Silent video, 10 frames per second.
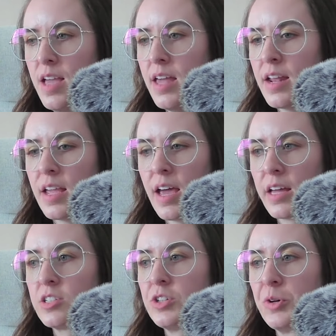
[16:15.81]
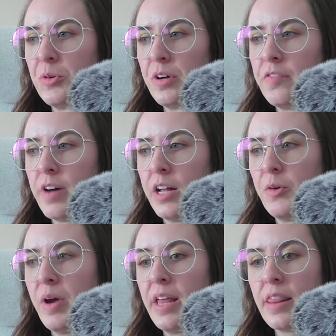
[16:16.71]
And I had to
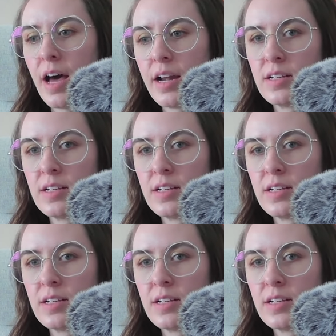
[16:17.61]
evaluate that